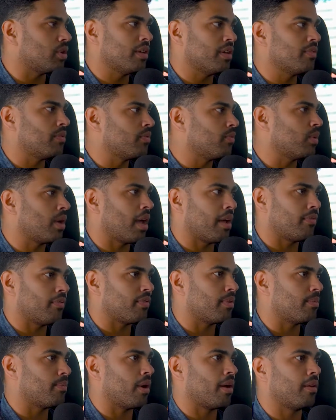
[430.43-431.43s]
even when I
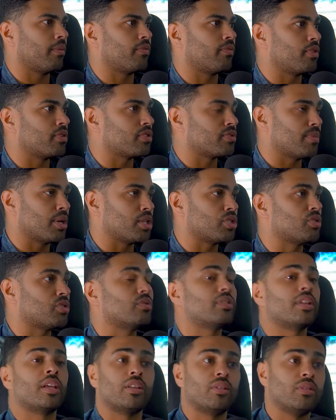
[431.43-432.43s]
first met you,
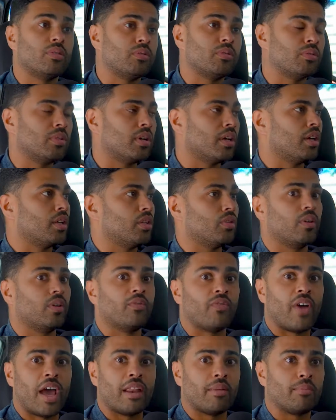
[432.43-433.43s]
and then you
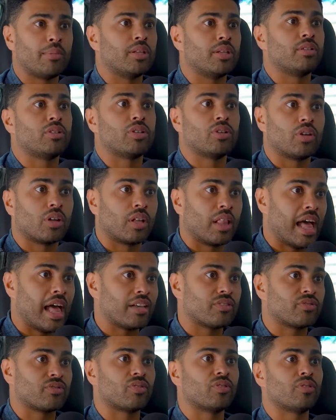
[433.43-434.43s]
invited me to your
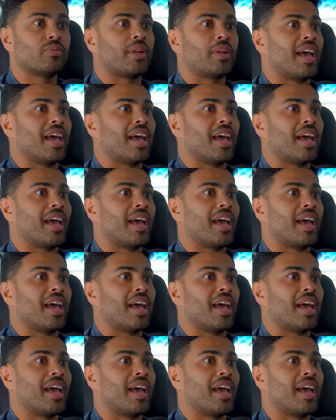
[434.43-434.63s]
classroom,